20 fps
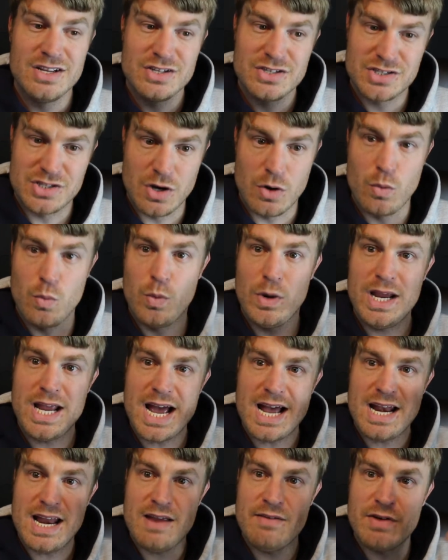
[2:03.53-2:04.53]
So we
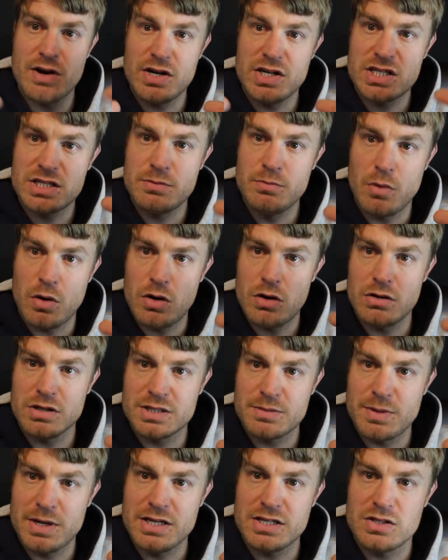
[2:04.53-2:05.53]
had a very small
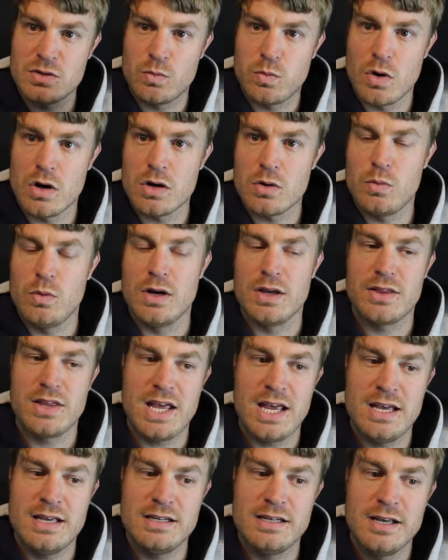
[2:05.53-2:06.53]
space to work with,
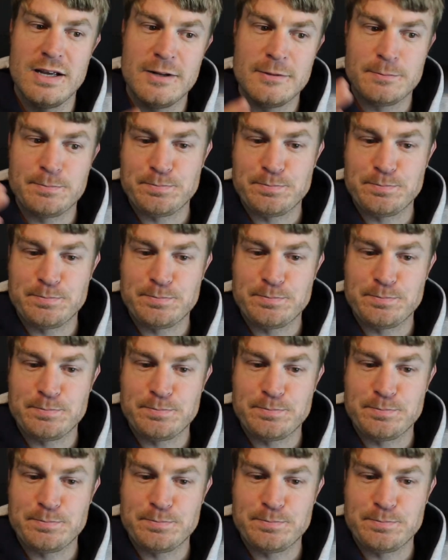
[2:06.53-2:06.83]
and